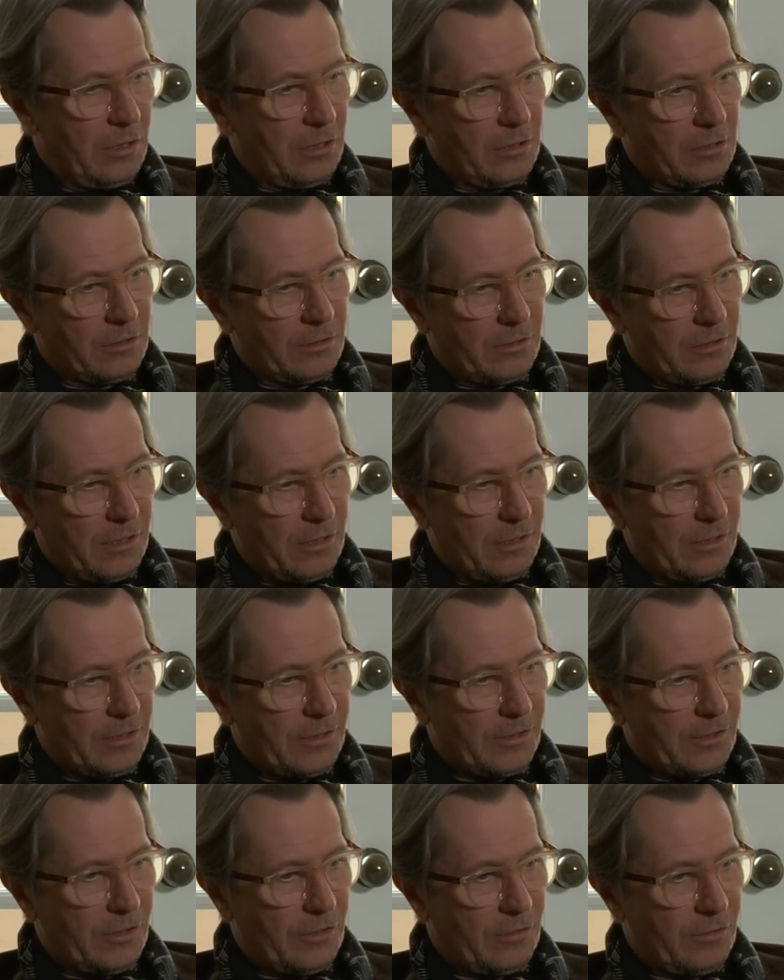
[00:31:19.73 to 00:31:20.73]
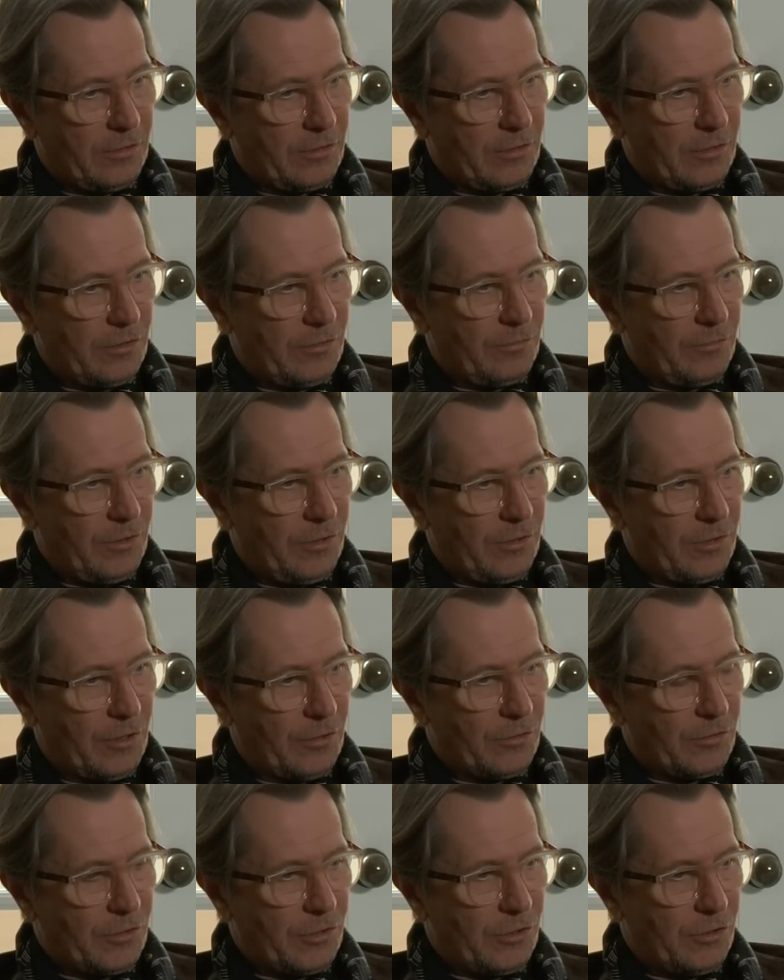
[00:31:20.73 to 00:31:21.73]
And uh, as you as you you know
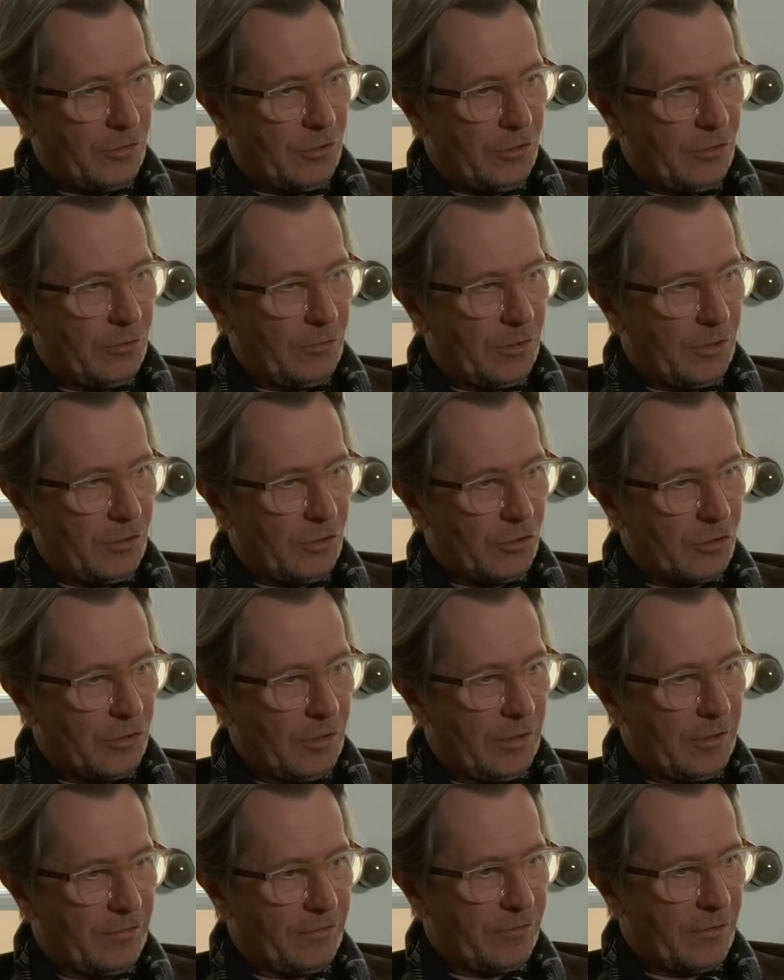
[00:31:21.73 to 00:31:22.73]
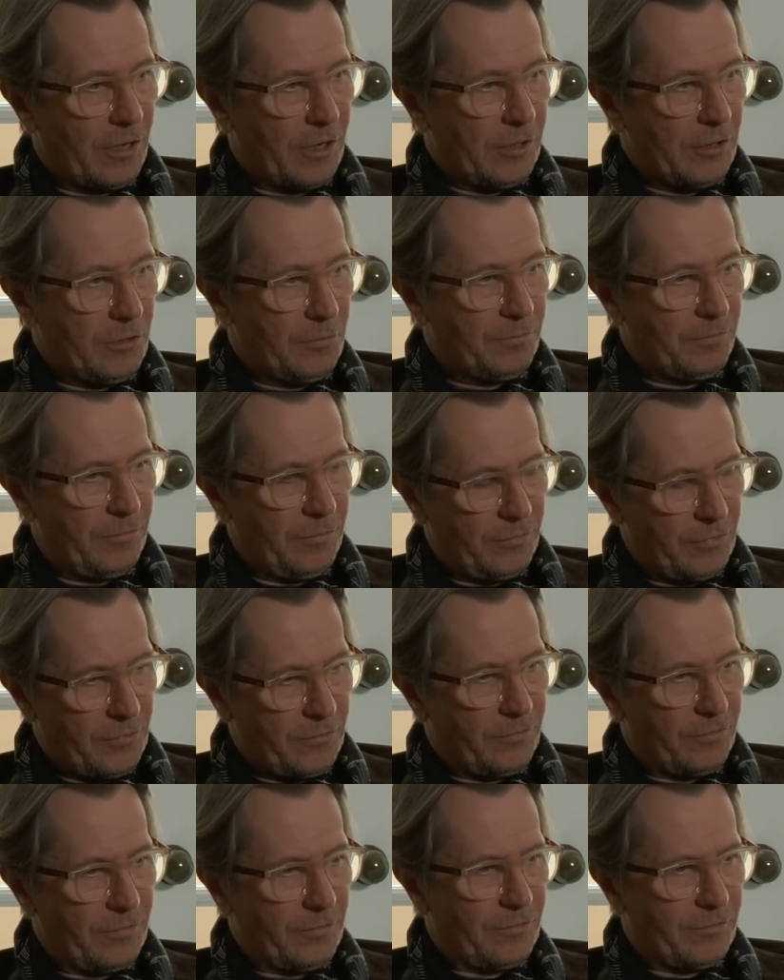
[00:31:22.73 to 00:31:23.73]
as you do, and you're trying to find you
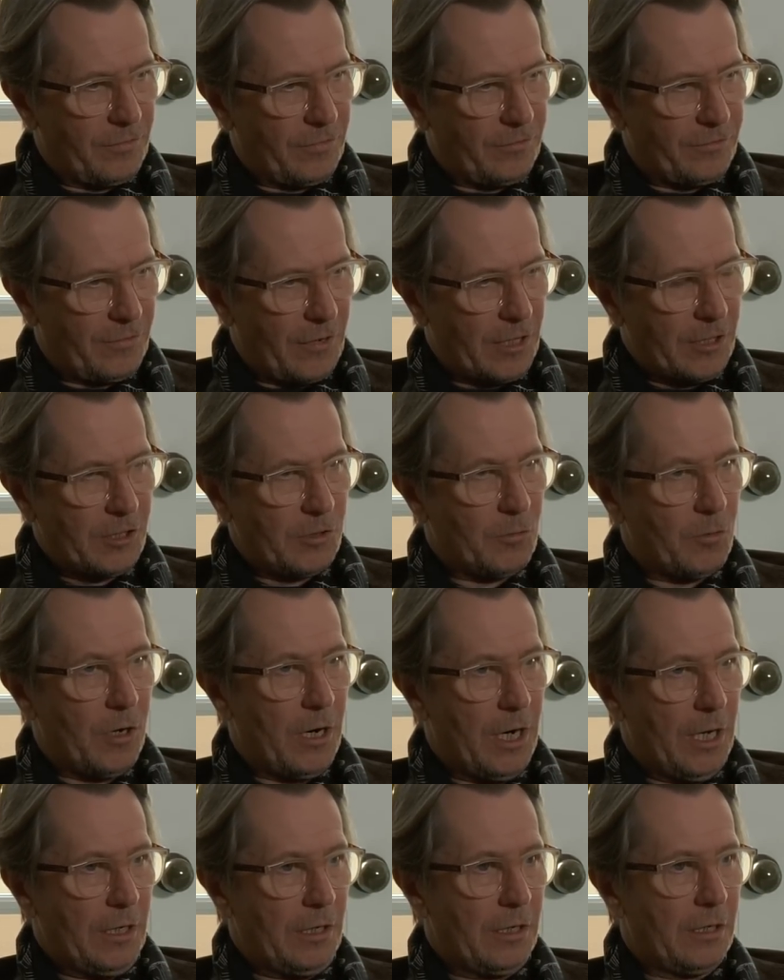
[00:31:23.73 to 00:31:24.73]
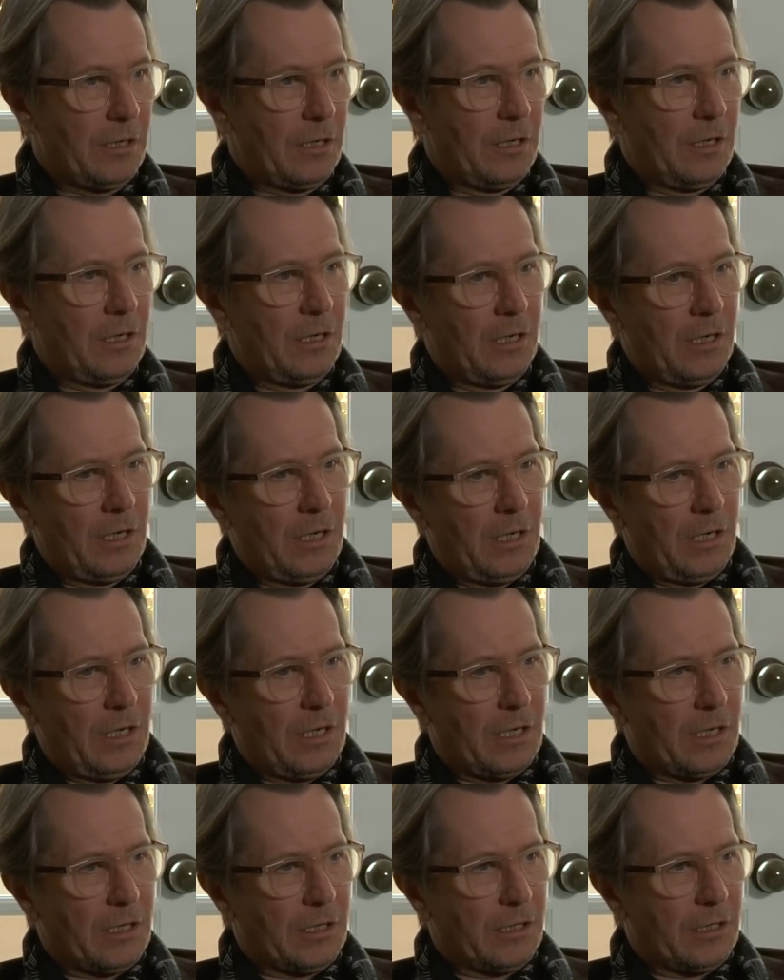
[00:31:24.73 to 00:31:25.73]
find your way,
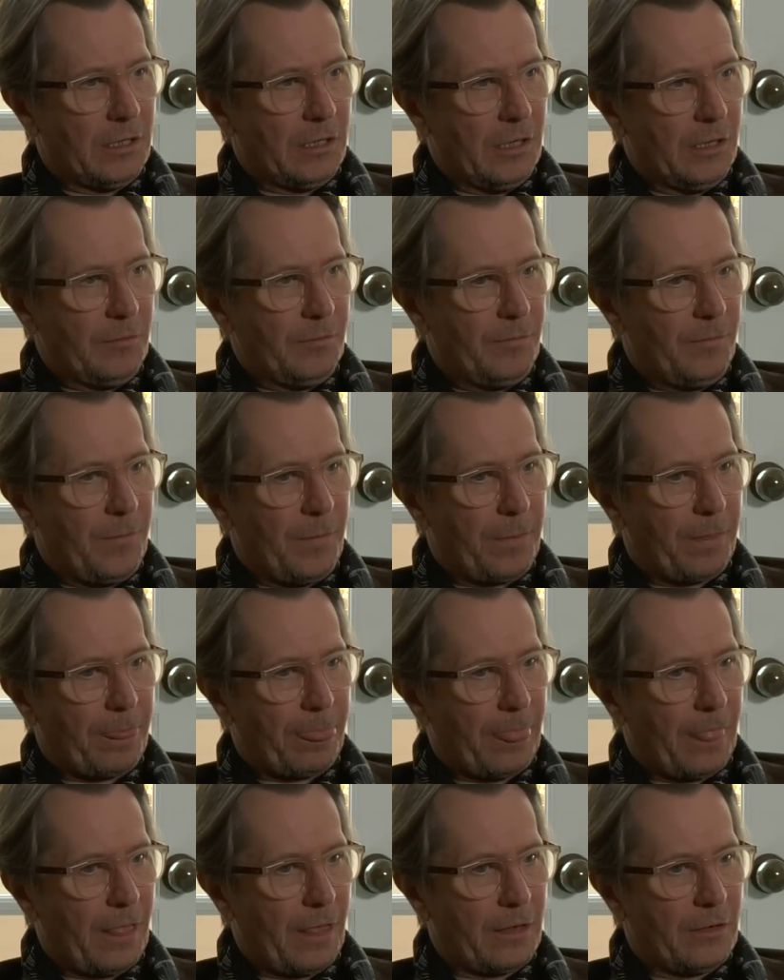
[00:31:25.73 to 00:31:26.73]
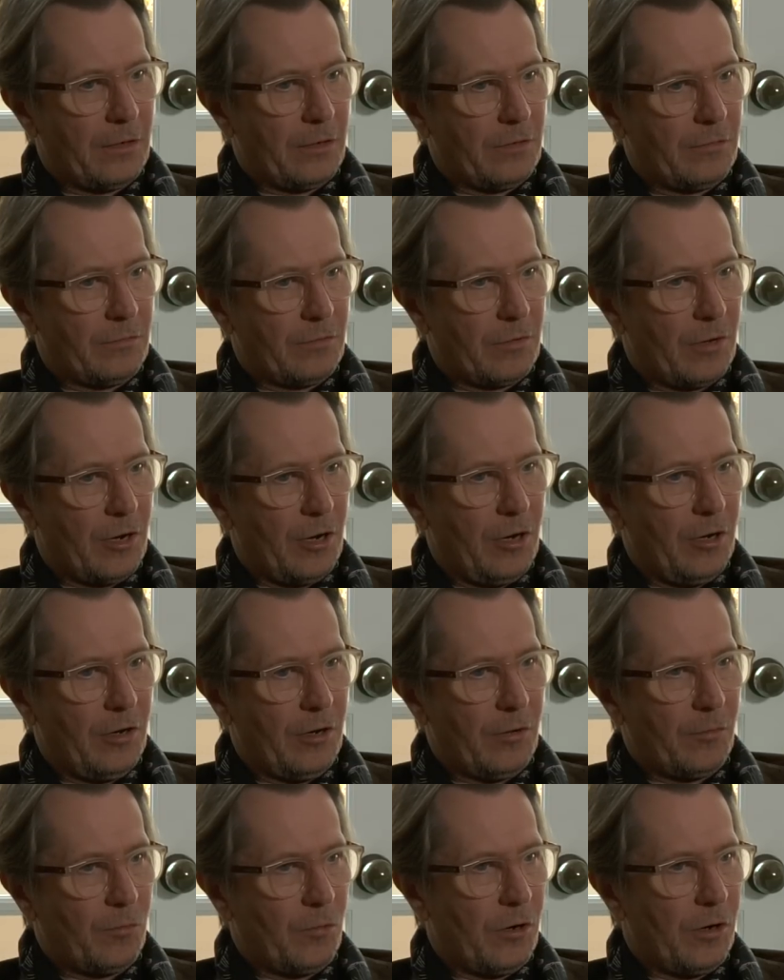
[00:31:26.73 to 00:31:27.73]
and um, and
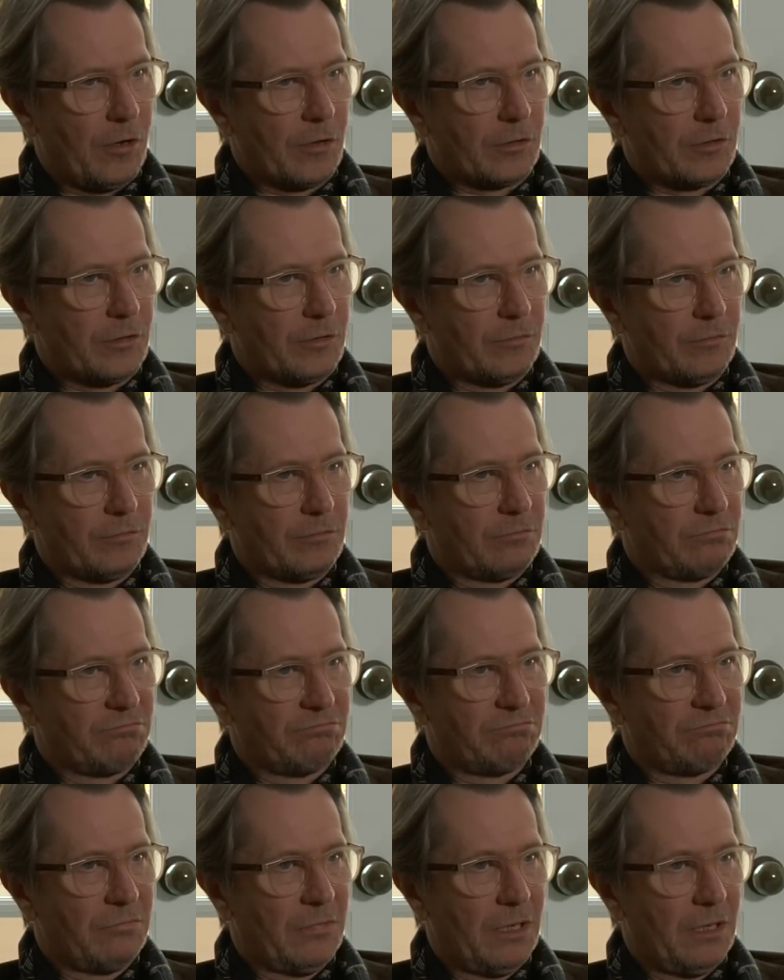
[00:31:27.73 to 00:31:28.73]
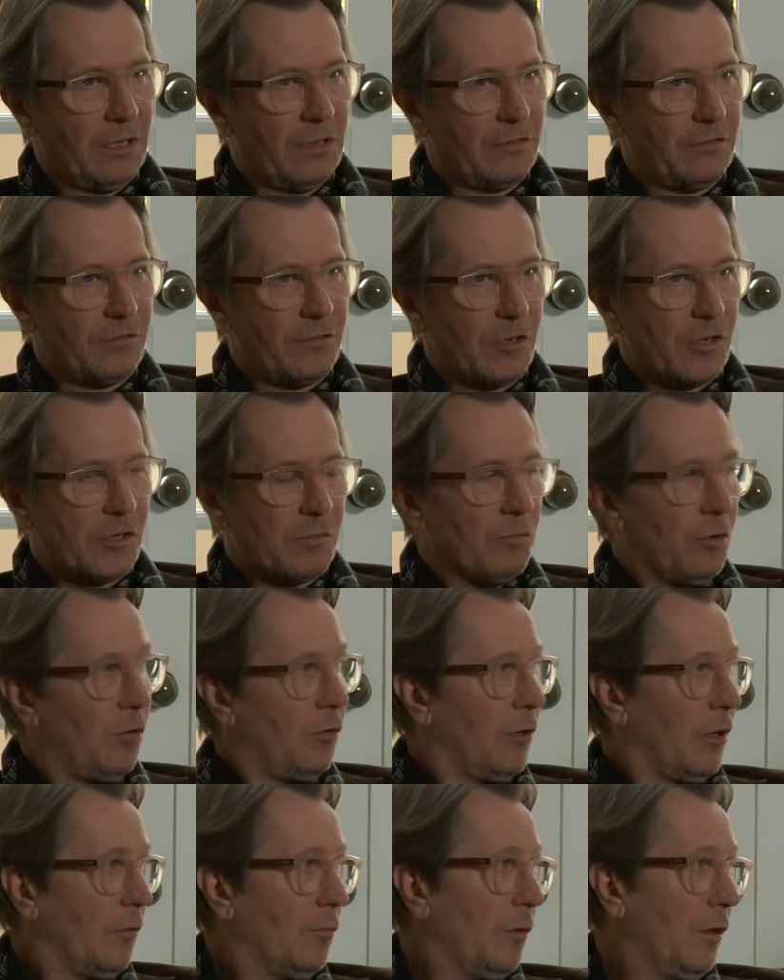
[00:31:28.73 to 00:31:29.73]
Hurt worked first
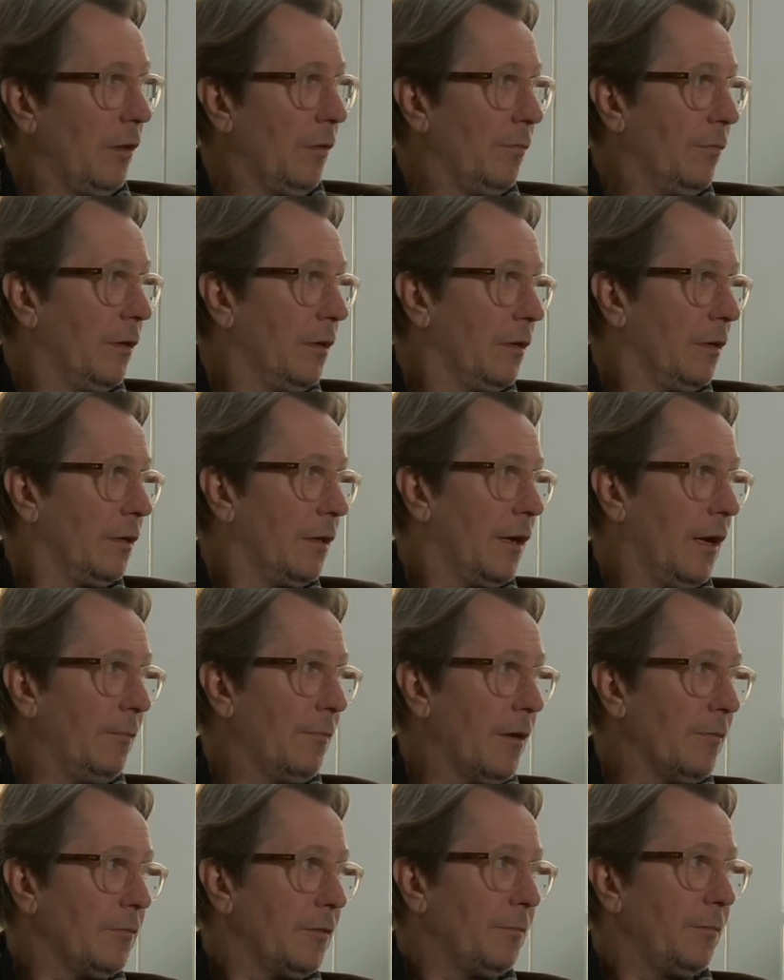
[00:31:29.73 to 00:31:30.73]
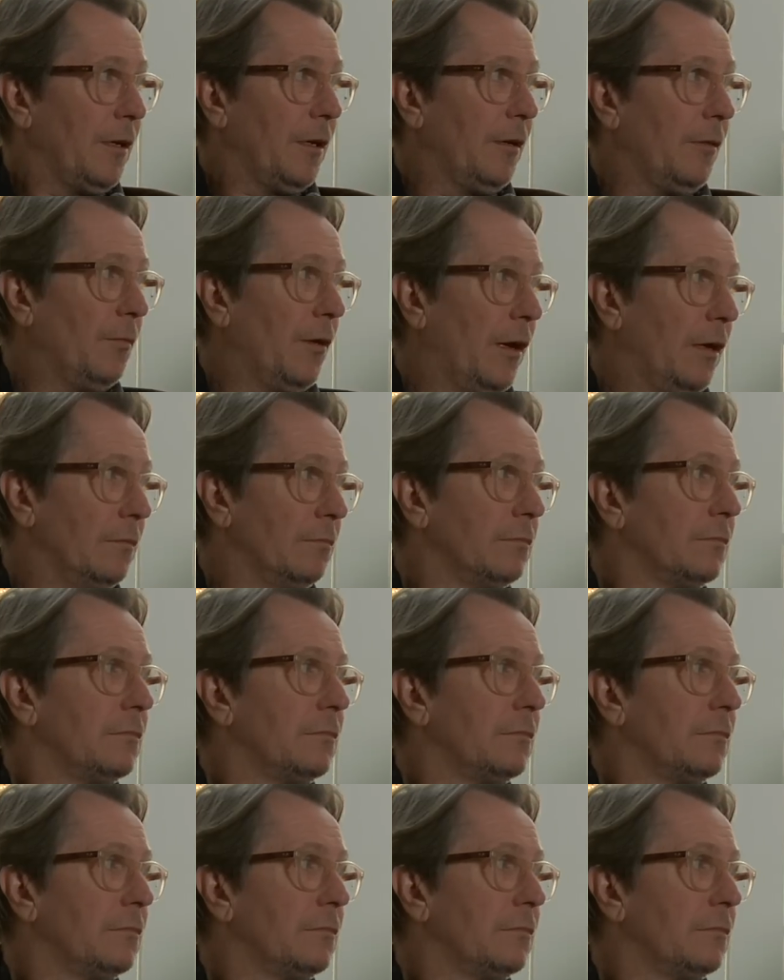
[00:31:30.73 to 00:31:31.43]
morning with him. Came up to me and he went,